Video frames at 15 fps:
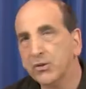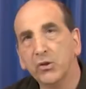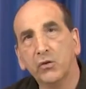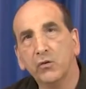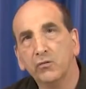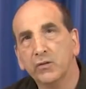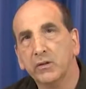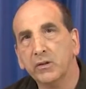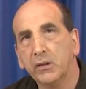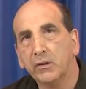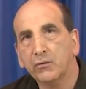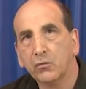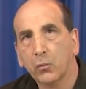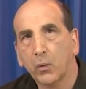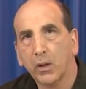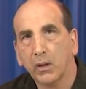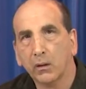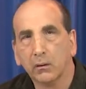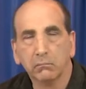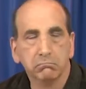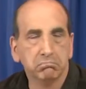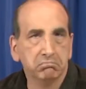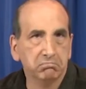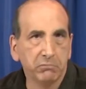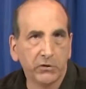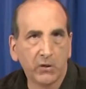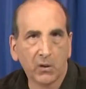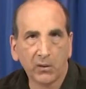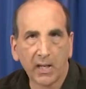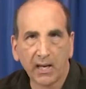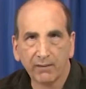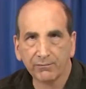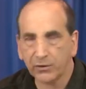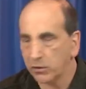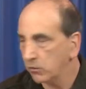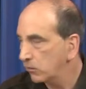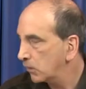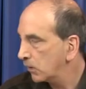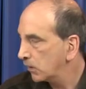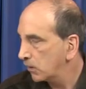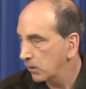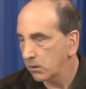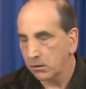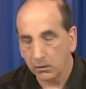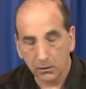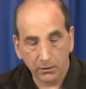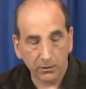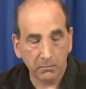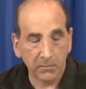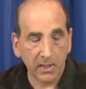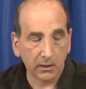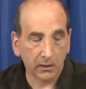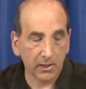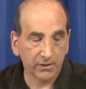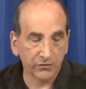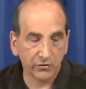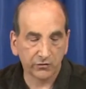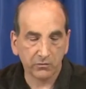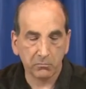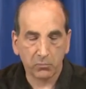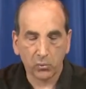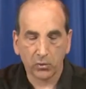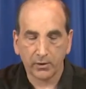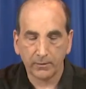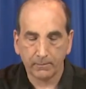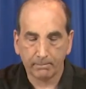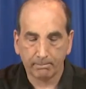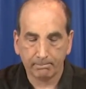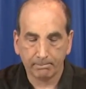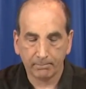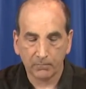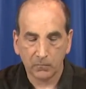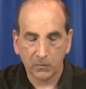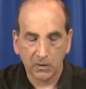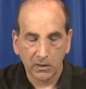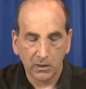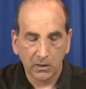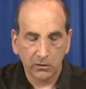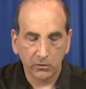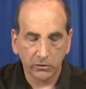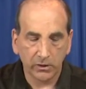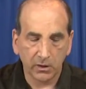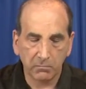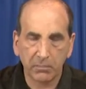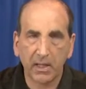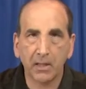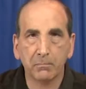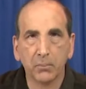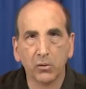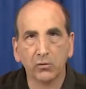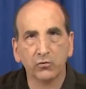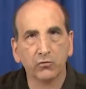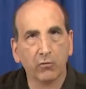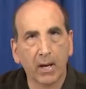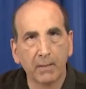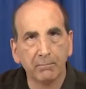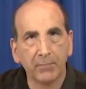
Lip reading: to use a T-square. You don't have to. The metal edge is important. You'll need paper, scrap